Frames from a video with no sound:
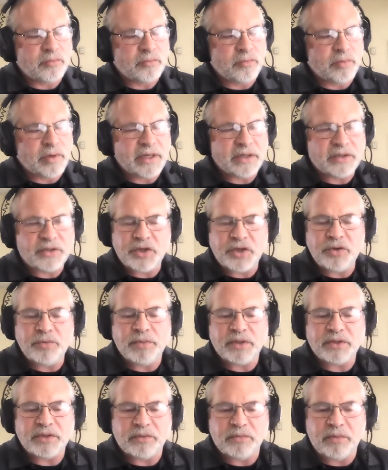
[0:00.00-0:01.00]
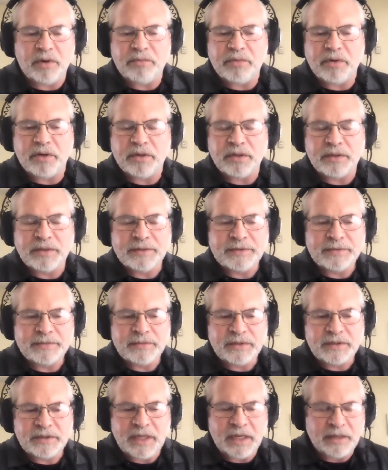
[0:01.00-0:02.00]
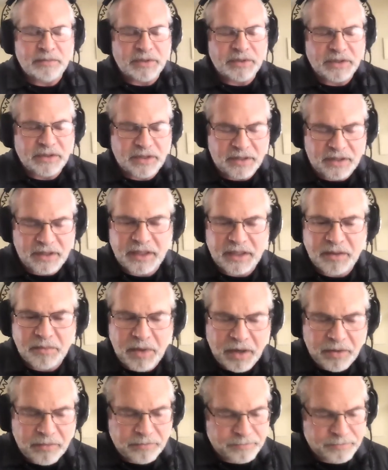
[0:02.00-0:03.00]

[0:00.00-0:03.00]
we as humans or what we're tempted to think about.